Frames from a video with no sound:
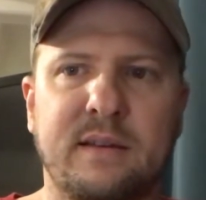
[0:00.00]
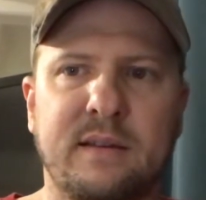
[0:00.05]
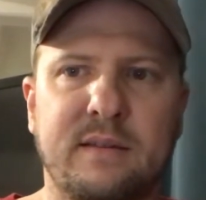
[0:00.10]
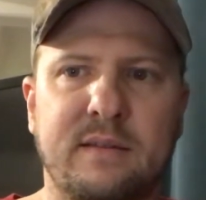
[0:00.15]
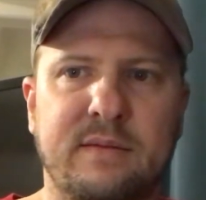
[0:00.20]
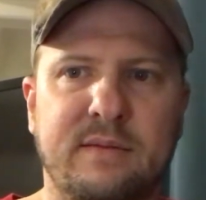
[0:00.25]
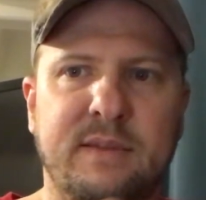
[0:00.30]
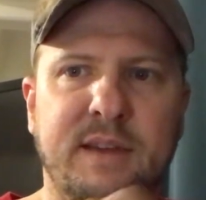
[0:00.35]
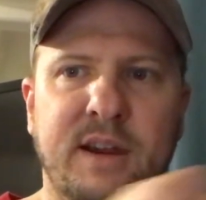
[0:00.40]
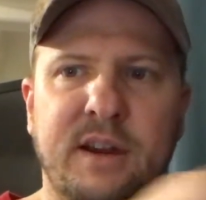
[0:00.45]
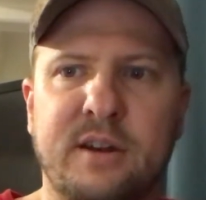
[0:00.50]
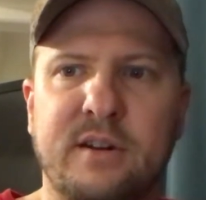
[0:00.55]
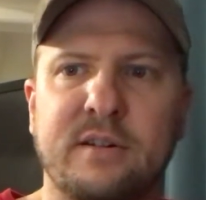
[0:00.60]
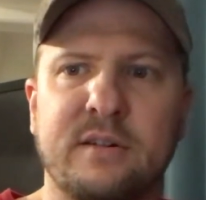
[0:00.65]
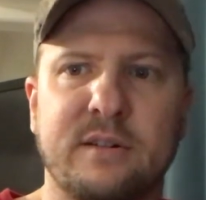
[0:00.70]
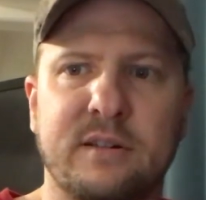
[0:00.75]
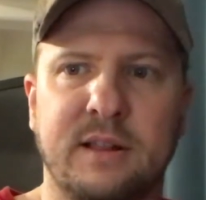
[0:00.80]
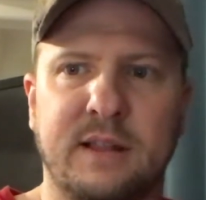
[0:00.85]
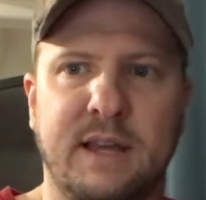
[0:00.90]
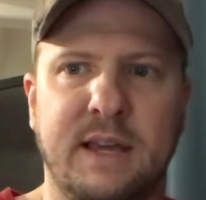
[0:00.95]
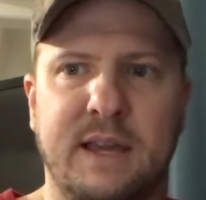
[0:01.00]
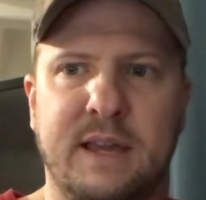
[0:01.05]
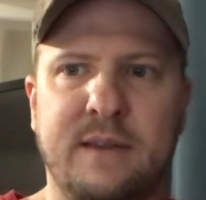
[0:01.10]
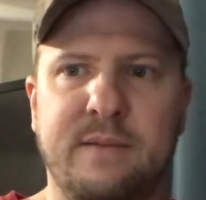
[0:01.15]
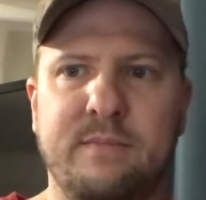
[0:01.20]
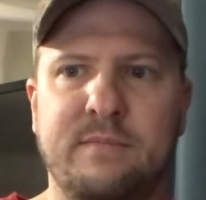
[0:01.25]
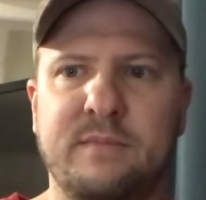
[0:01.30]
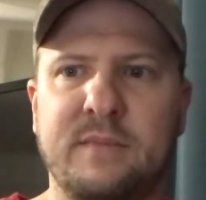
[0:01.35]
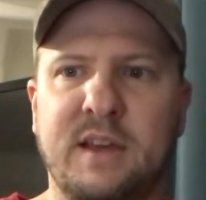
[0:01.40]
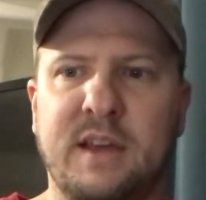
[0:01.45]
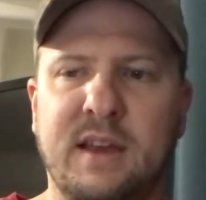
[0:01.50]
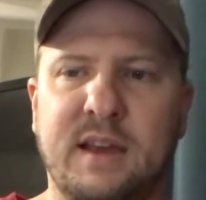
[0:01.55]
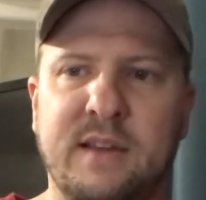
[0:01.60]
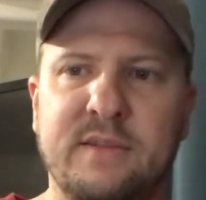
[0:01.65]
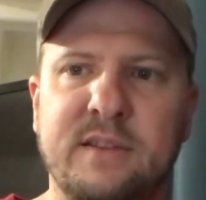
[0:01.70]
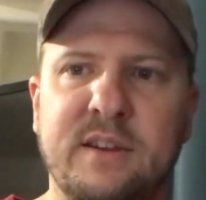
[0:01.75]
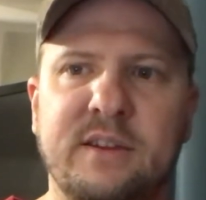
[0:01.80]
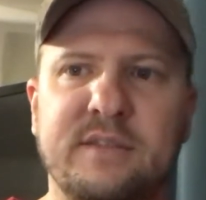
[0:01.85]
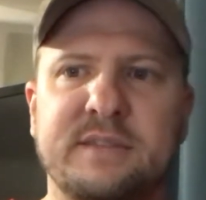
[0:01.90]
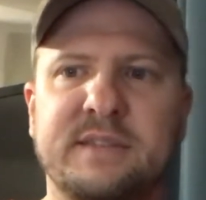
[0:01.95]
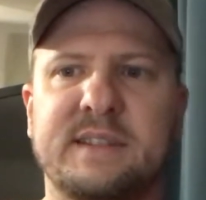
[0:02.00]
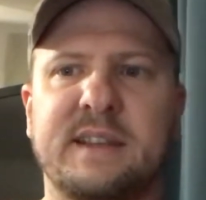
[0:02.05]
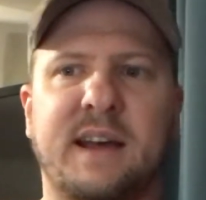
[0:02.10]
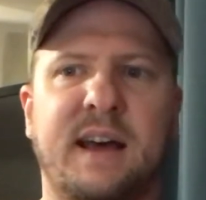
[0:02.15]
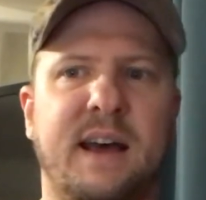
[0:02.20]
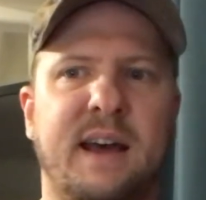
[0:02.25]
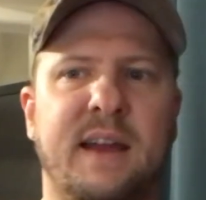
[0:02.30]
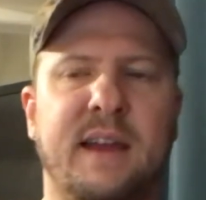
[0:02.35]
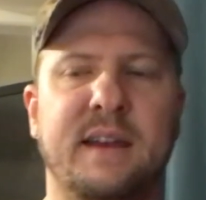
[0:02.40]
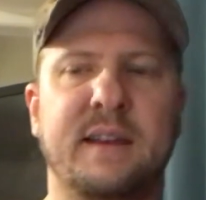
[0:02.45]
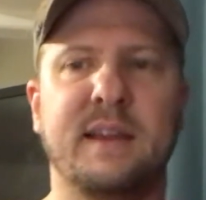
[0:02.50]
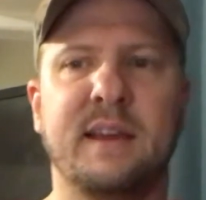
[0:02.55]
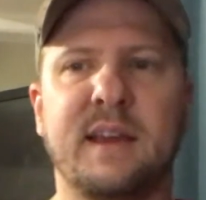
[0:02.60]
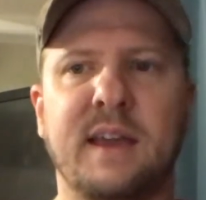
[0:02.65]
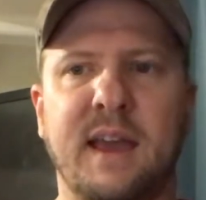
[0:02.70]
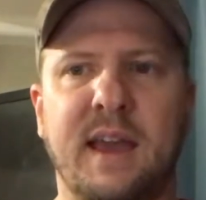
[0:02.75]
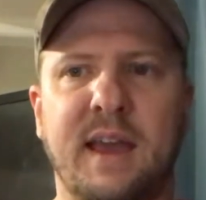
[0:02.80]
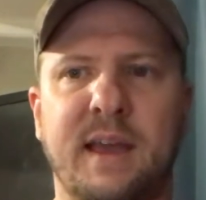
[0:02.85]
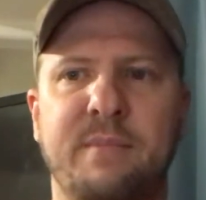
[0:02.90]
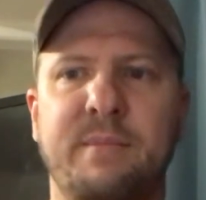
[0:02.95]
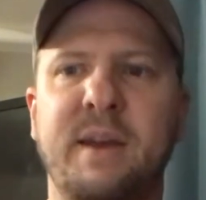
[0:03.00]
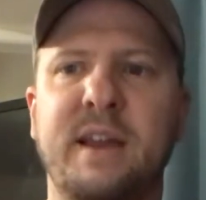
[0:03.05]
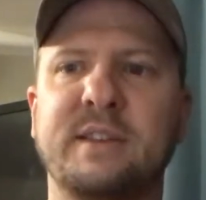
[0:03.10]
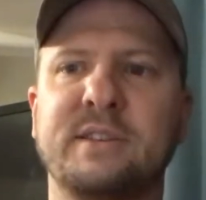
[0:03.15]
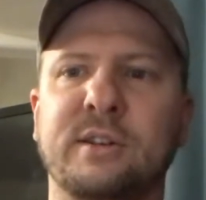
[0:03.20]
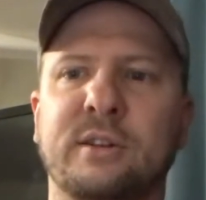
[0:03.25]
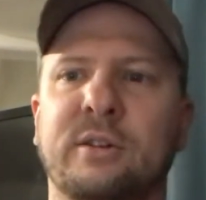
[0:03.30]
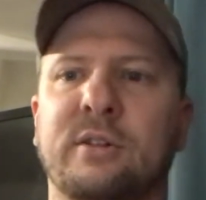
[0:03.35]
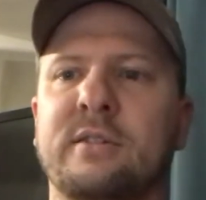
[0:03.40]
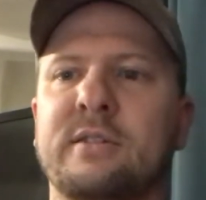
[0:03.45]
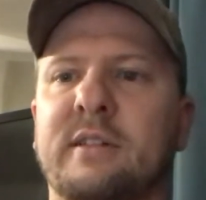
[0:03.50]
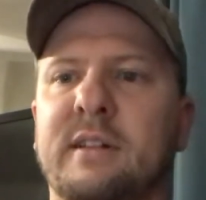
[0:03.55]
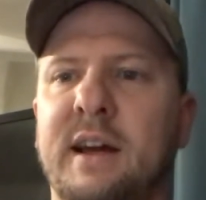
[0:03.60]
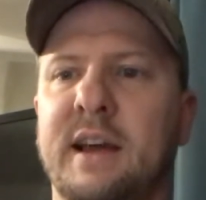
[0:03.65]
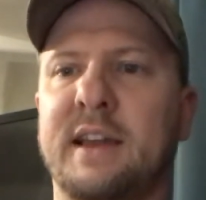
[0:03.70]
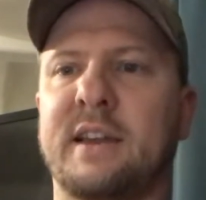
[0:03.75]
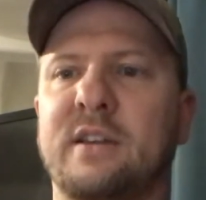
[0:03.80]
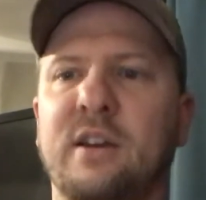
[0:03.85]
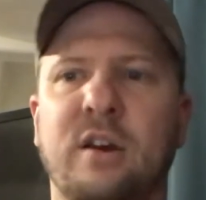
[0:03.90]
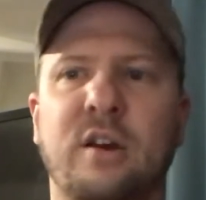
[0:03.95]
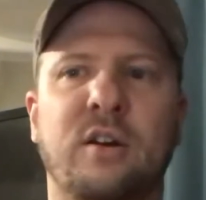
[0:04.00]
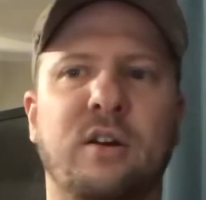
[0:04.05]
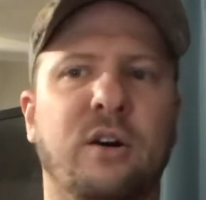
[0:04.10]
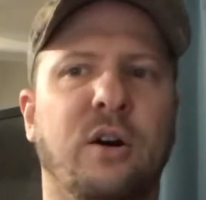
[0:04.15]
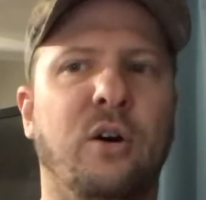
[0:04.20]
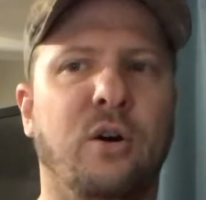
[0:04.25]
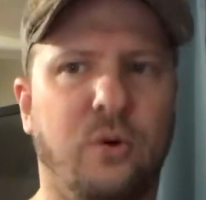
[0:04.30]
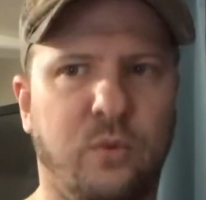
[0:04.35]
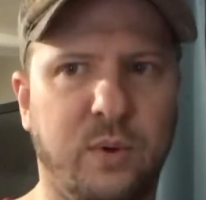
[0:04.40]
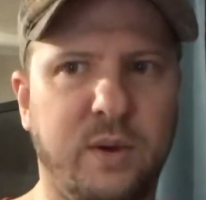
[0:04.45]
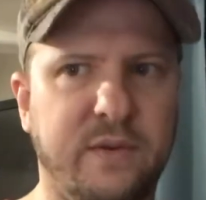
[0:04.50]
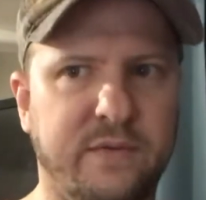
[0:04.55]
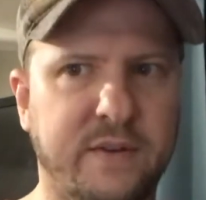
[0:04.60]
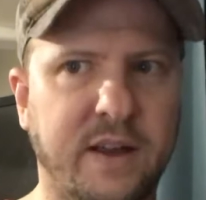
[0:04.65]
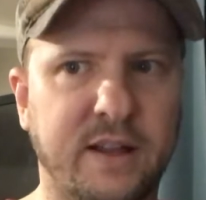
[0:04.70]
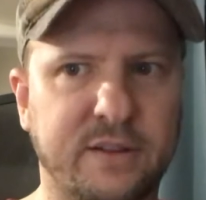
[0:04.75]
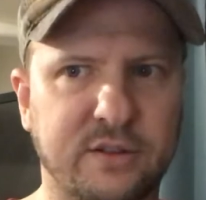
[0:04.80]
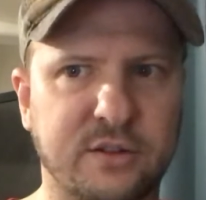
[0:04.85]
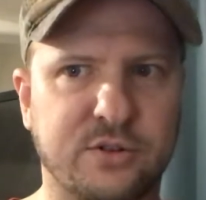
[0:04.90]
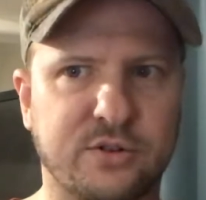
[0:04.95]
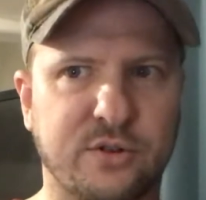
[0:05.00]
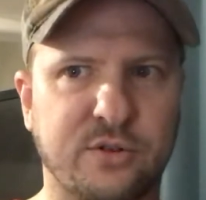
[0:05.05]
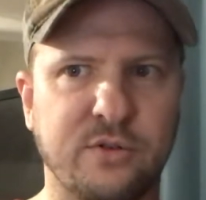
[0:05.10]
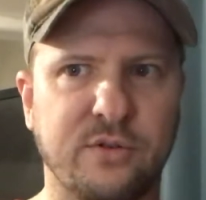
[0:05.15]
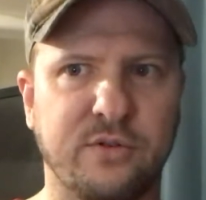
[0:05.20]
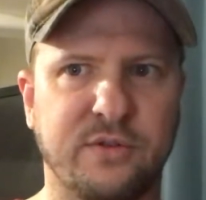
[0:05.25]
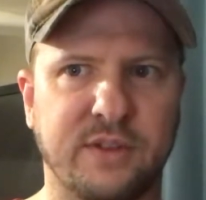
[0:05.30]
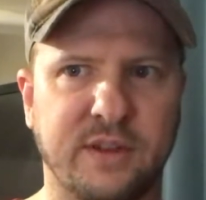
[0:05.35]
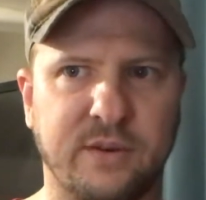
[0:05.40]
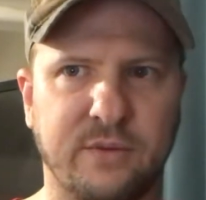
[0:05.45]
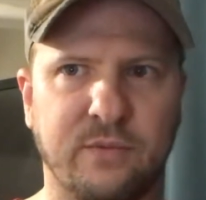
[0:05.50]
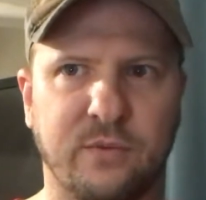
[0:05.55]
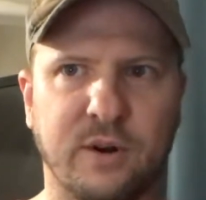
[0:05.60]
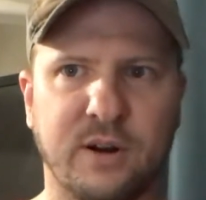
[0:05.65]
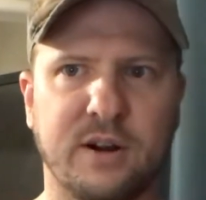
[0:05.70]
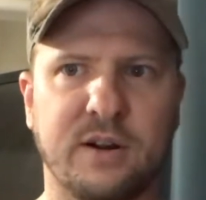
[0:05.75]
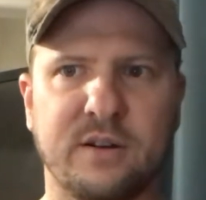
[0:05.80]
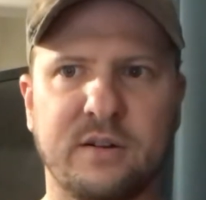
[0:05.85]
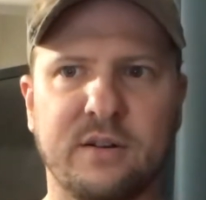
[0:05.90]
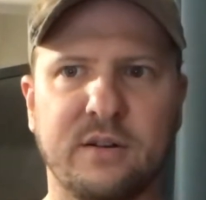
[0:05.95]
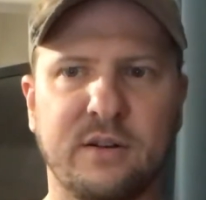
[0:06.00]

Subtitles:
their claim and their side and makes it look like, oh, we've got the truth and we're